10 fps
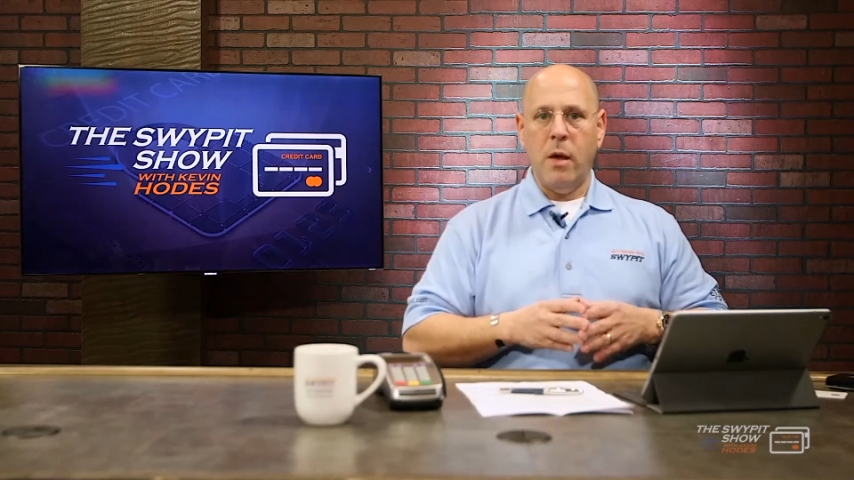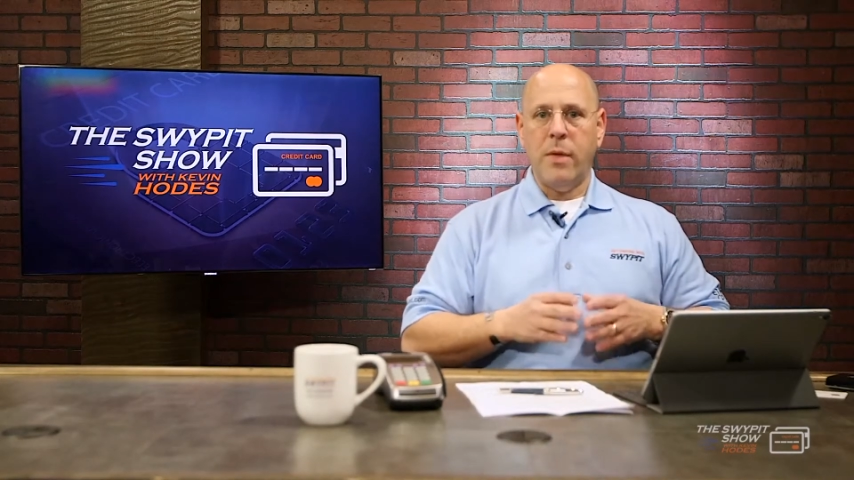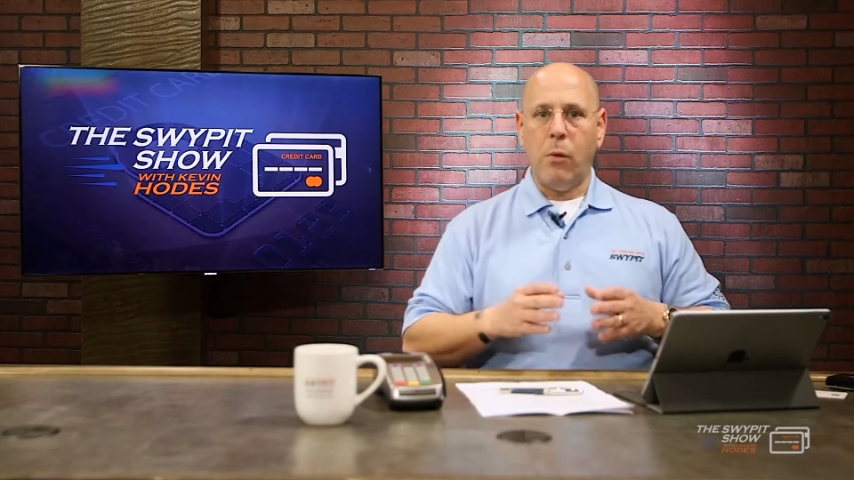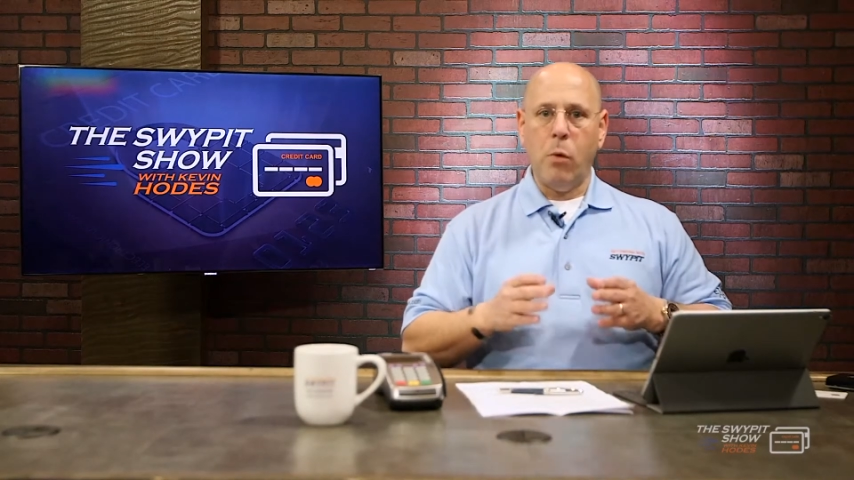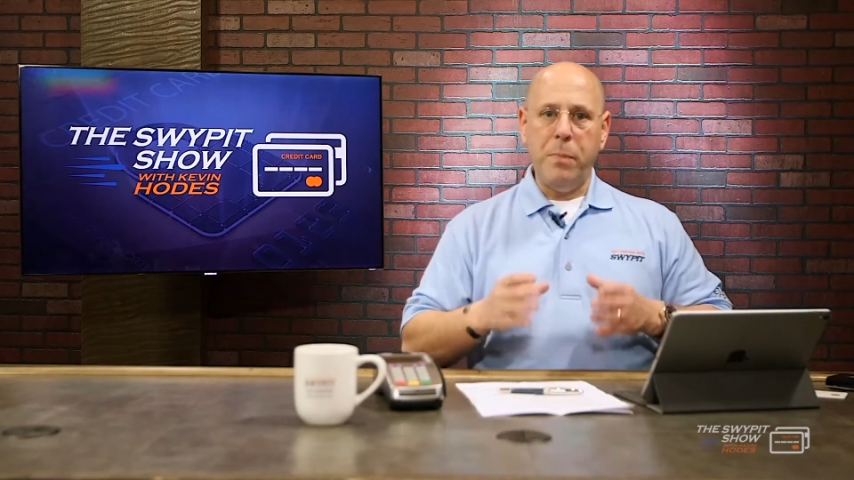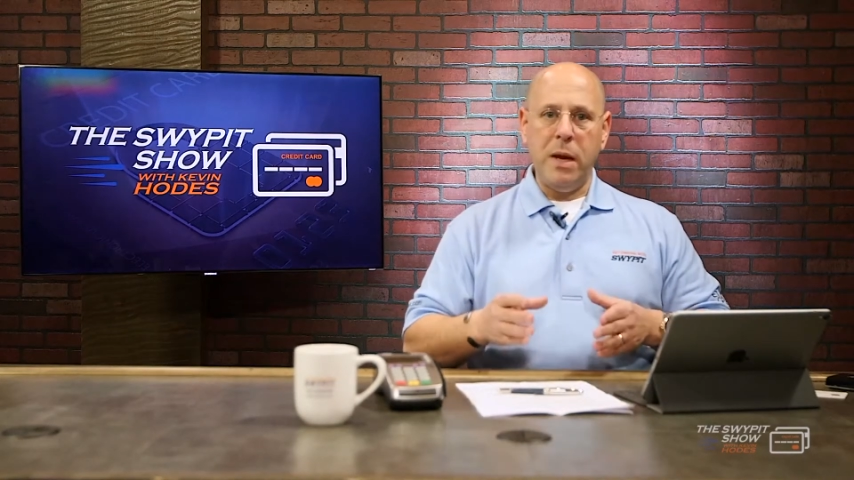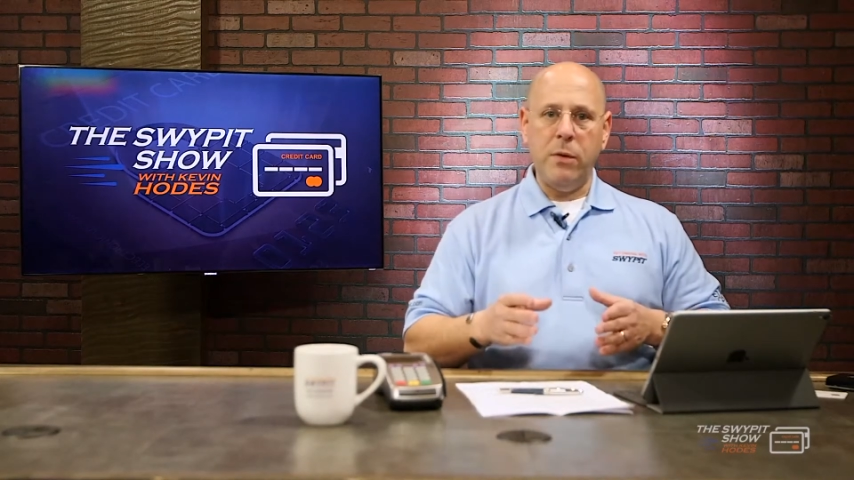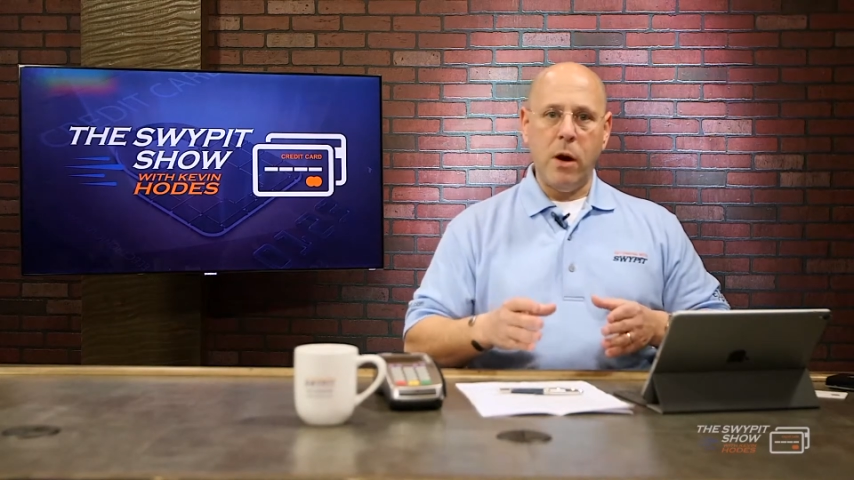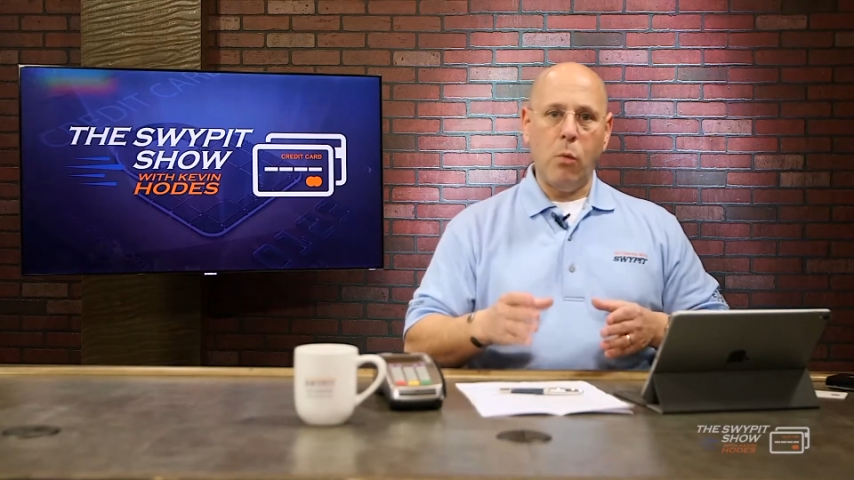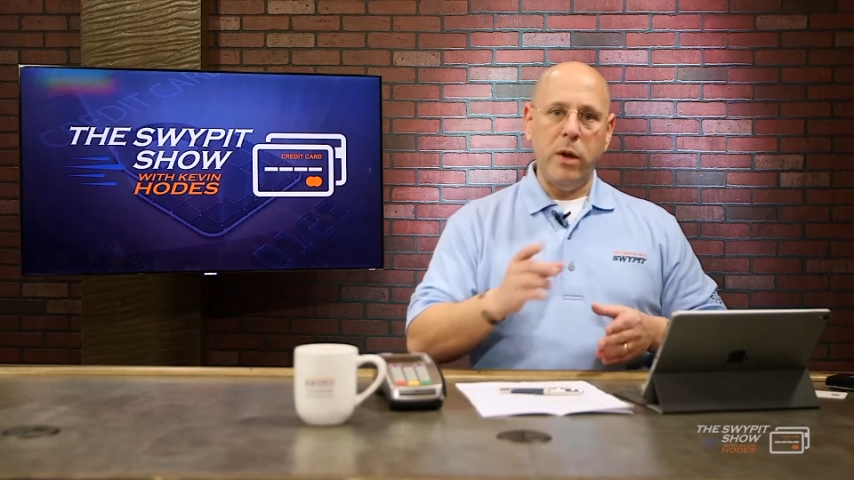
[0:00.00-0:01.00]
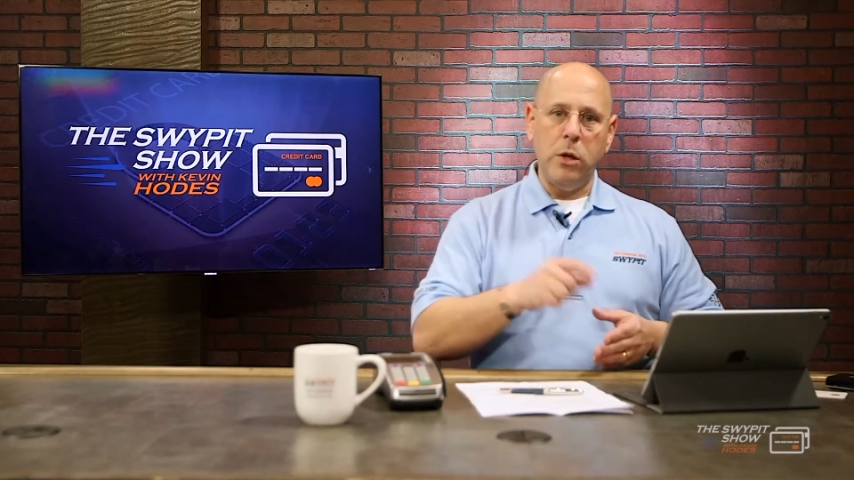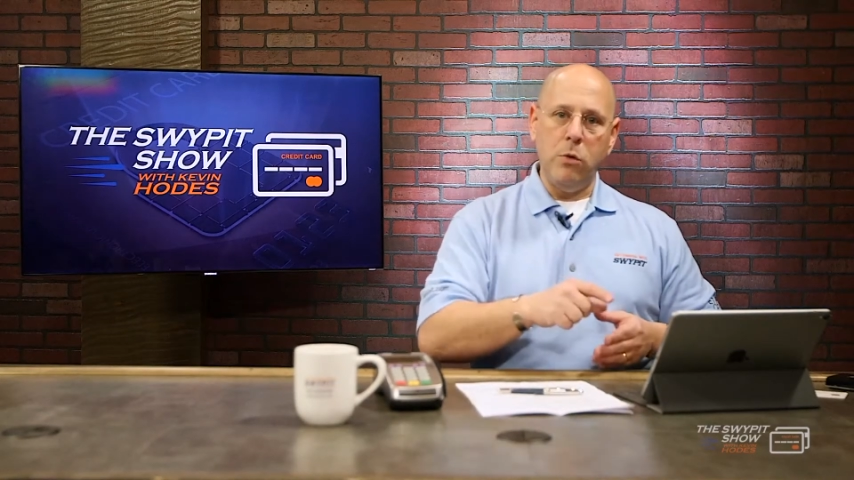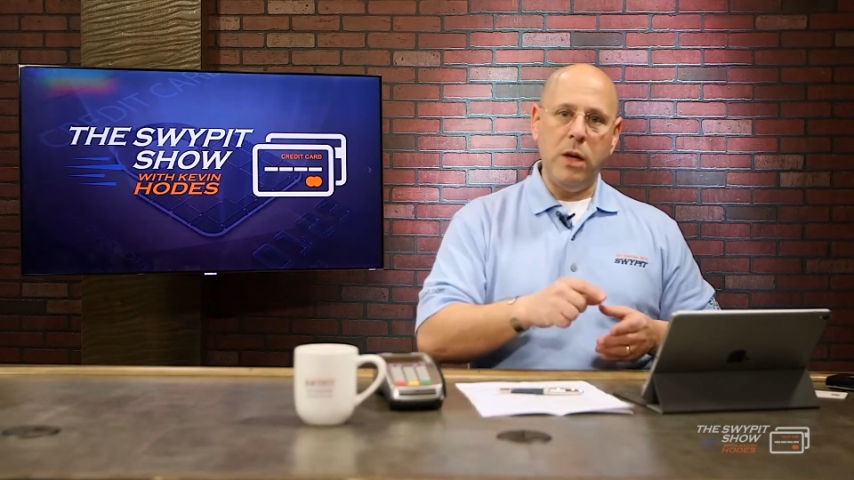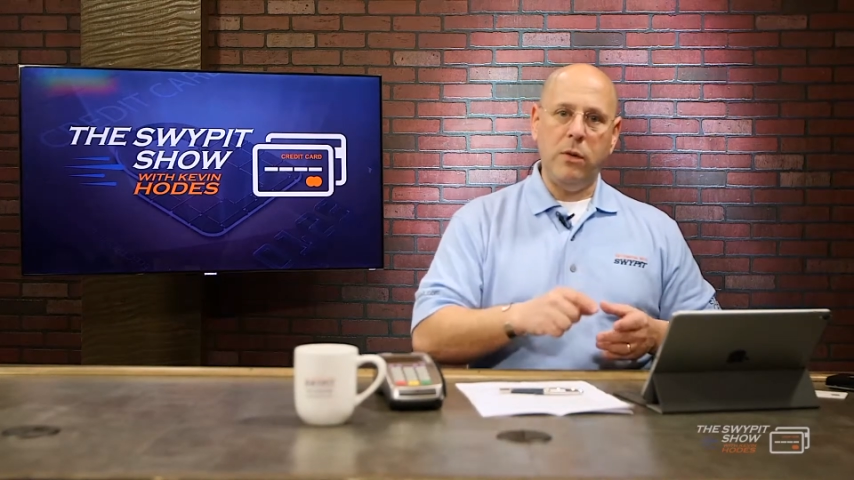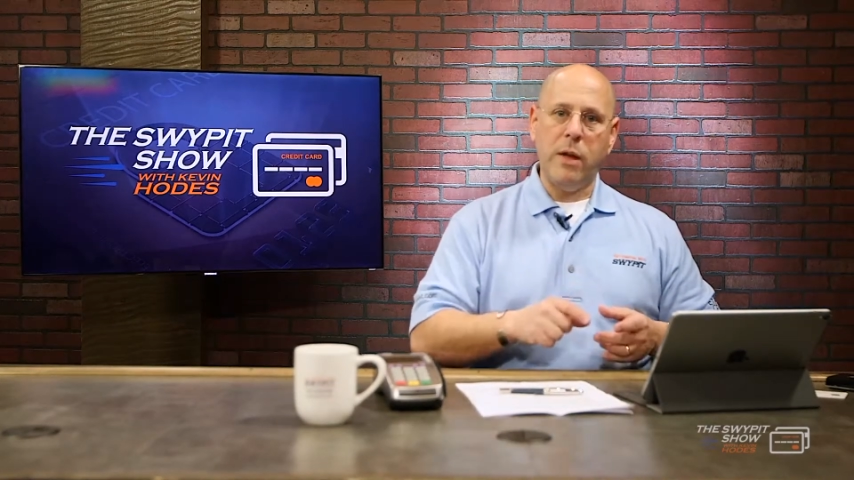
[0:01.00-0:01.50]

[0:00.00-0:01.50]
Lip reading: that will be there when you need